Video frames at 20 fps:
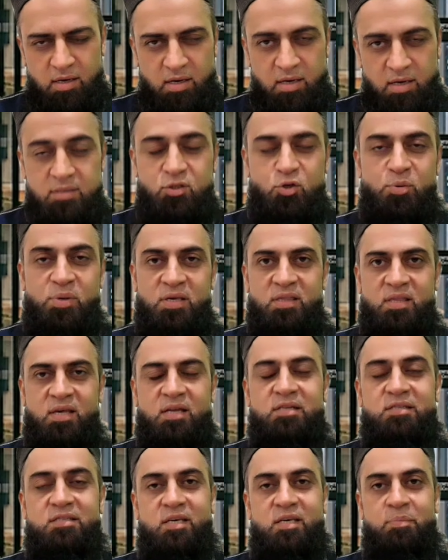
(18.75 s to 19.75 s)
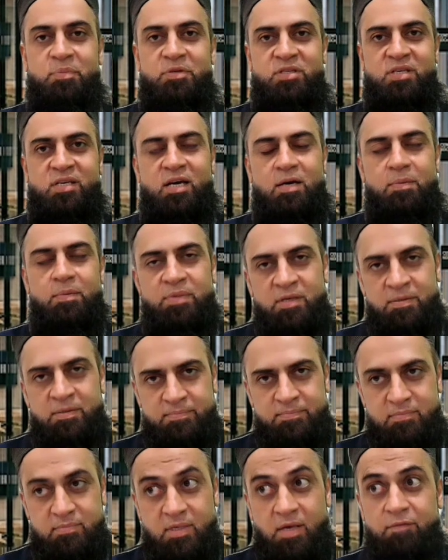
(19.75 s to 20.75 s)
Assuming there is ABC company,
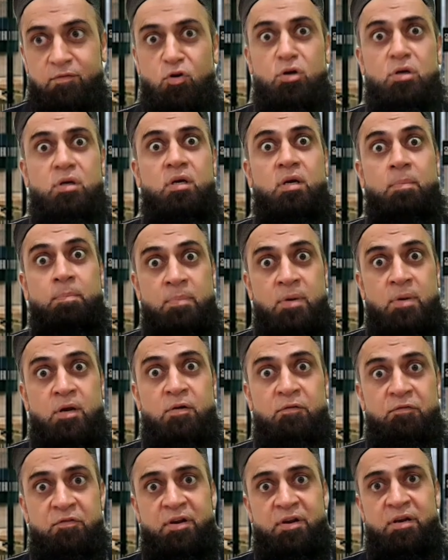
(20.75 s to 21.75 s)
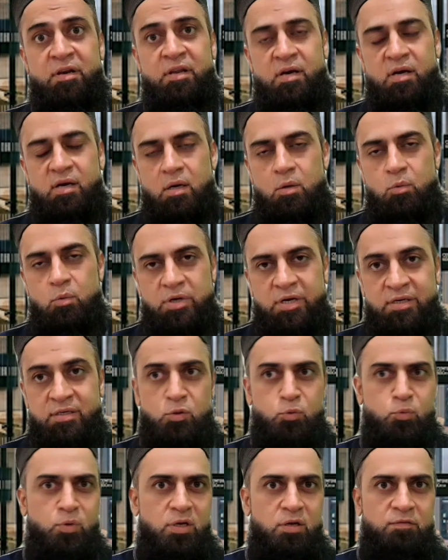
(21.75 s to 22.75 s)
they've got number of trainee
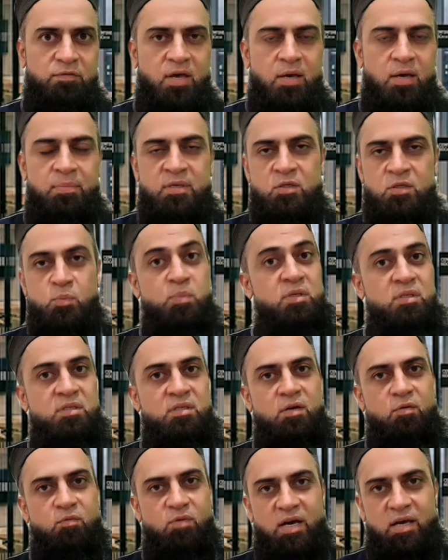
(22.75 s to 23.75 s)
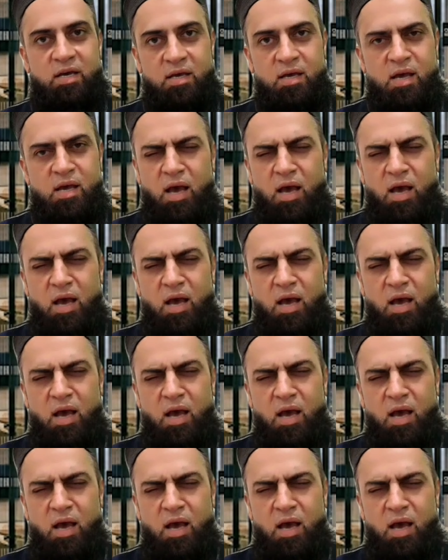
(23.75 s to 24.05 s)
accountants. One of them is Mr. Y.